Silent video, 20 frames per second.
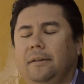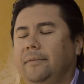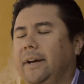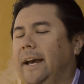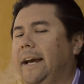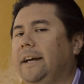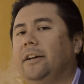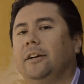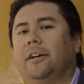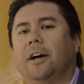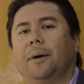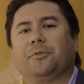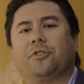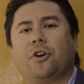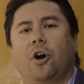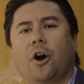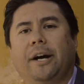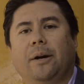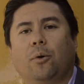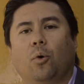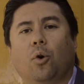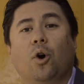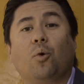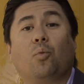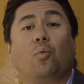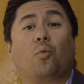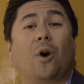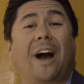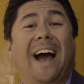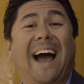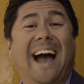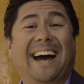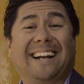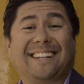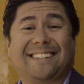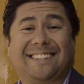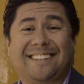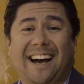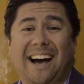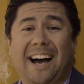Hey, I'm sorry. We're out
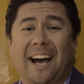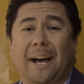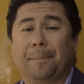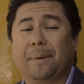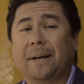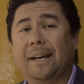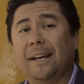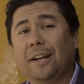of time.